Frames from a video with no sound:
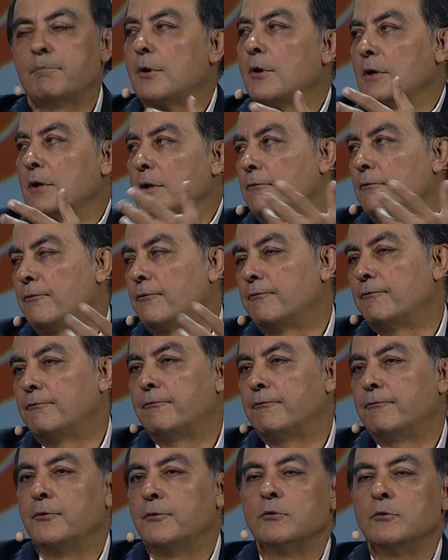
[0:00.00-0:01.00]
put it in a
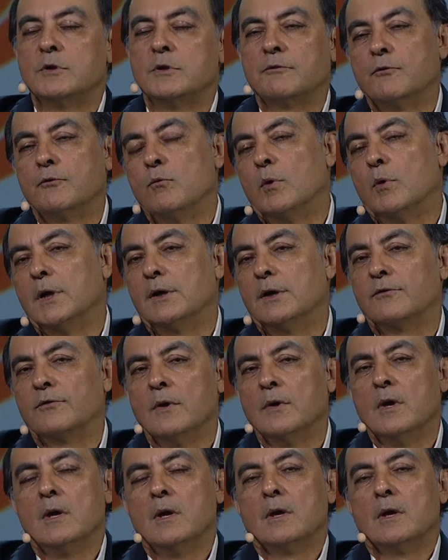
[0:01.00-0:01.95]
few different ways.